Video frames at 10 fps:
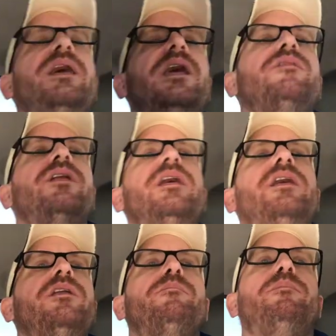I mean,
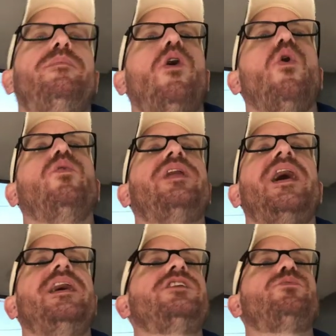even in
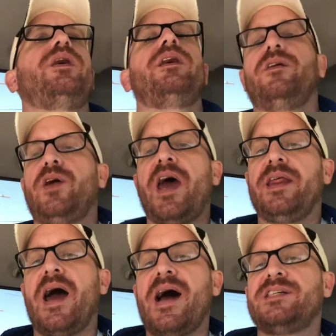old days, we
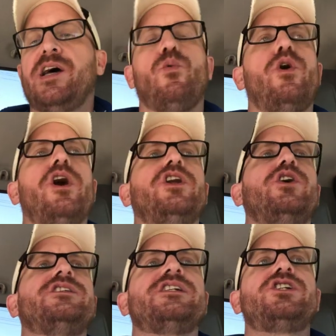had guys that
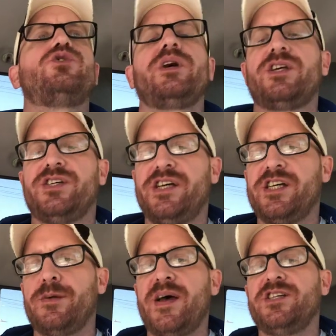weren't under as a strict
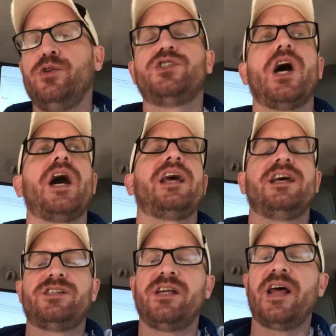system as
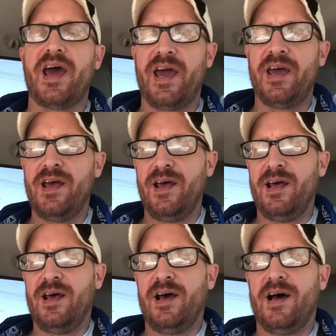USADA is today.
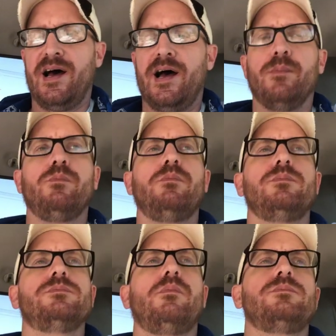
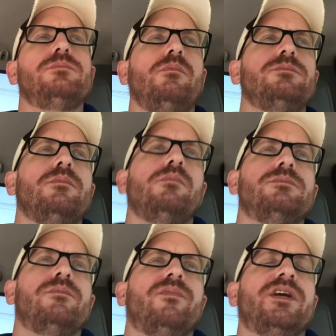Um,
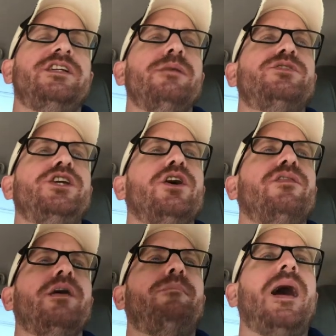like Tim
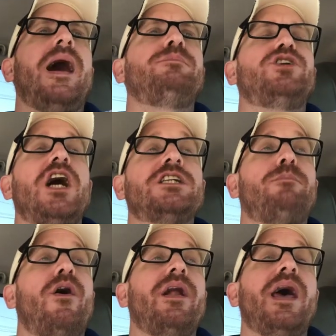Sylvia popped,
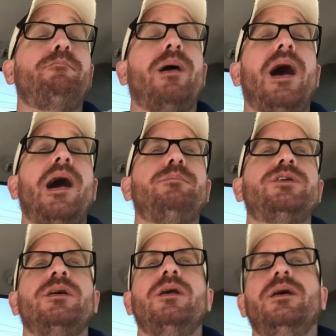Josh Barnett
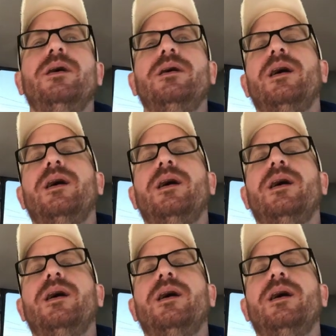popped,